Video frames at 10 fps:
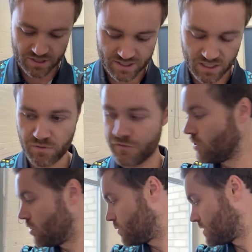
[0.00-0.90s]
said
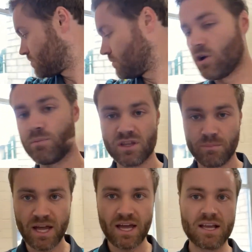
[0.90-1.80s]
before. We open the
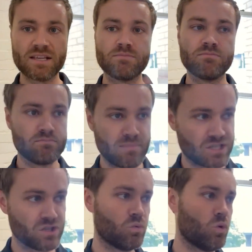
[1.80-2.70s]
bags,
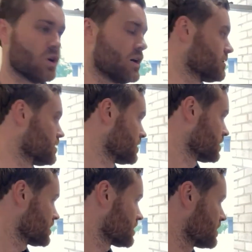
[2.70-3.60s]
matching the water,
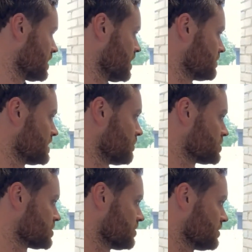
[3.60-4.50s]

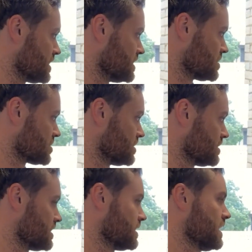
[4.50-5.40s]
temperature and
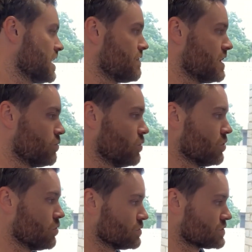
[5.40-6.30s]
condition, and then
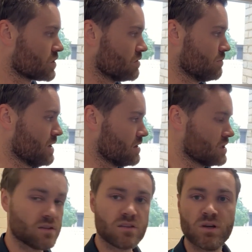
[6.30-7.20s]
we'll scoop them out and
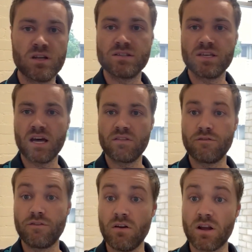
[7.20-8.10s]
get them in and see how they're
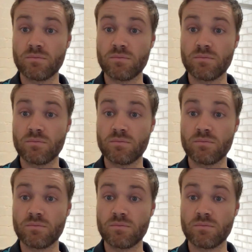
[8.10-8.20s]
faring.